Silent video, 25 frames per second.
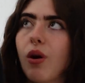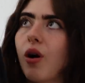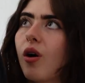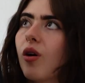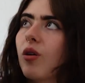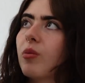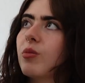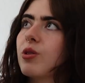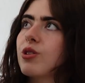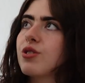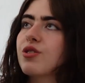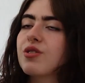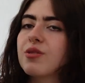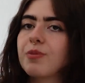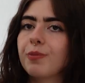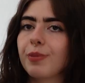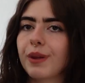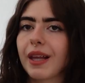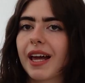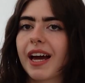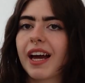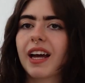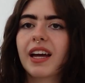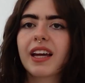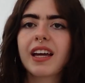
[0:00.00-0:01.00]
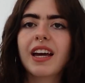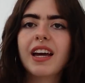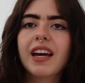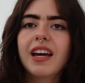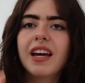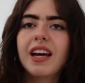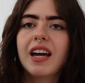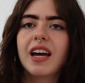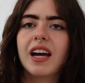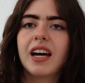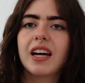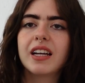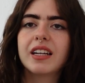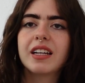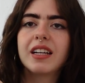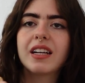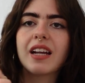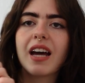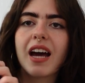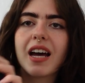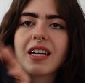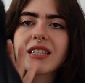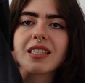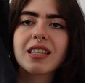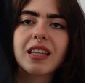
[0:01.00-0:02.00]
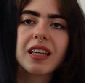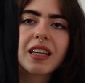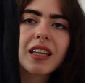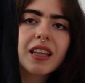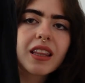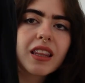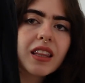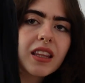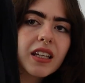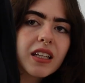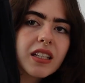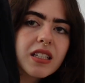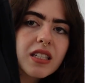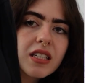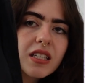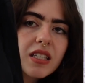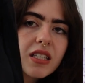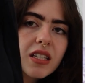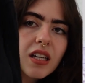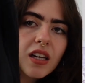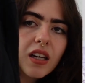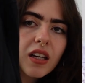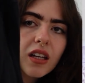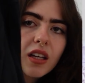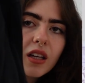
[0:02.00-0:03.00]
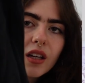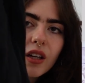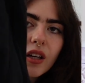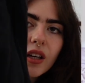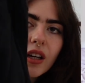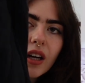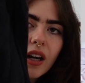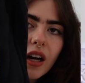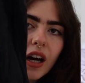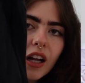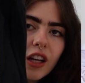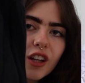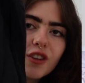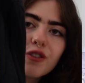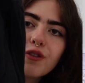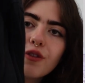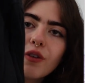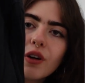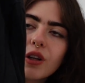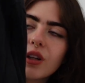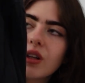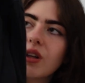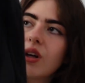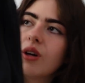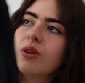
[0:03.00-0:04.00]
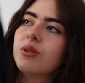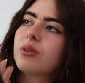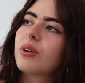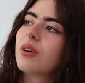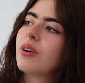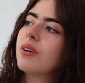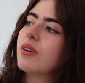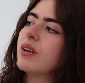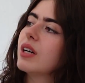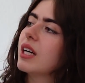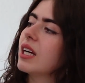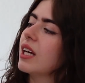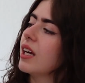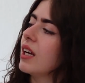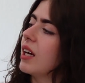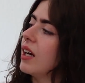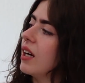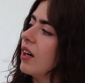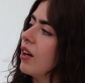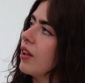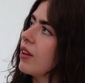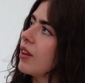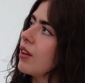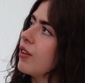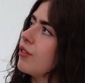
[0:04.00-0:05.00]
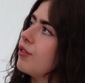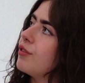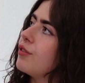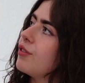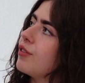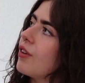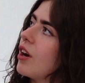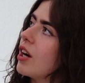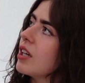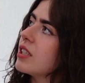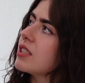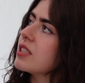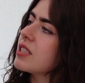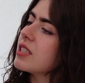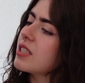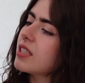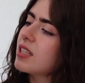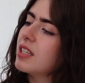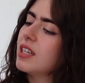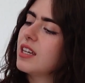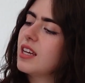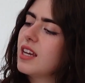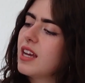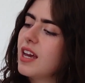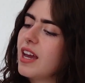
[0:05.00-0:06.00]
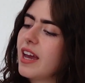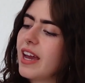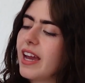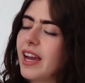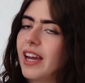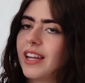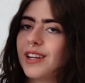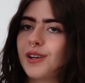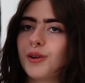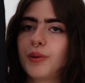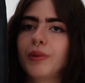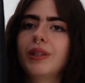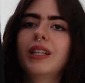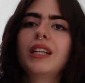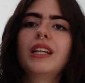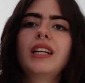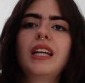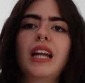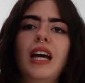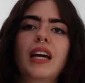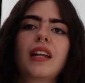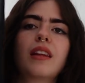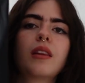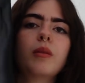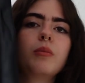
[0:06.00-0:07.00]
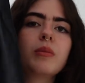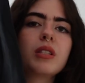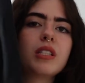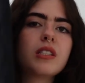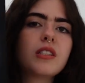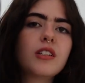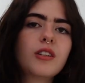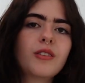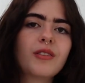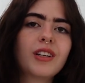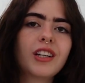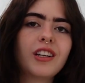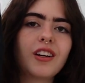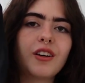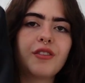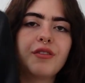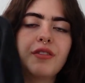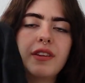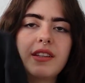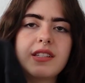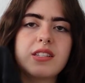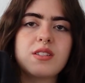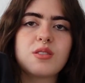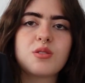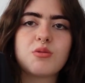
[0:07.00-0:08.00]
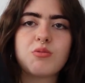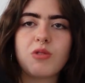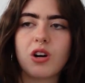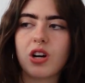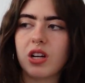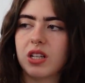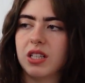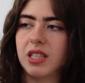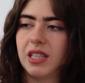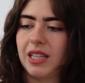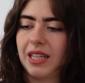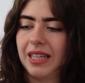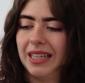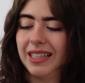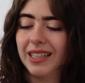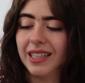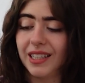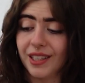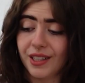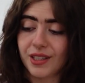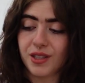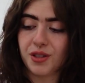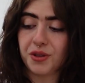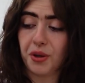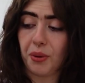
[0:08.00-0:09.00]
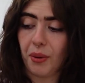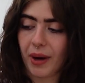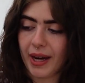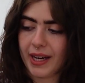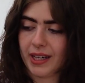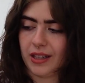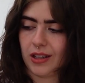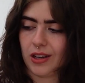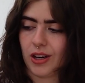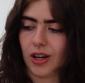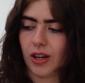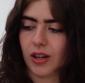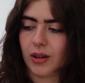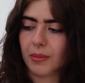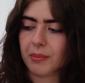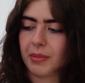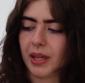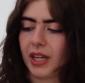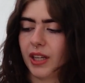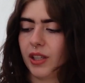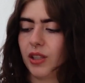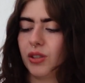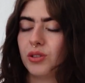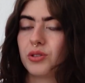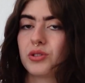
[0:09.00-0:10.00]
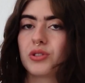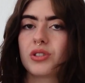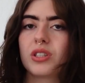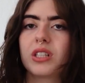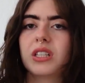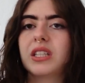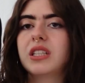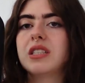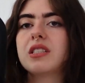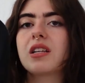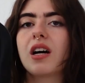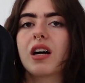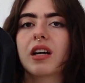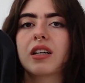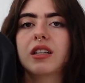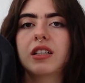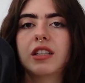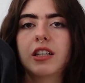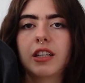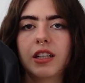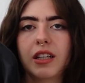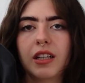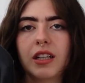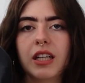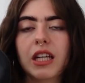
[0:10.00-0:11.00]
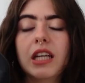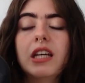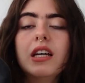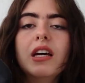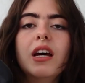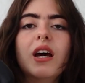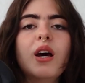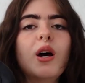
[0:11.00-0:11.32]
almost black, and it has like this colorful logo on the front. And I really like the material of this one. It is quite long, but I usually tuck it in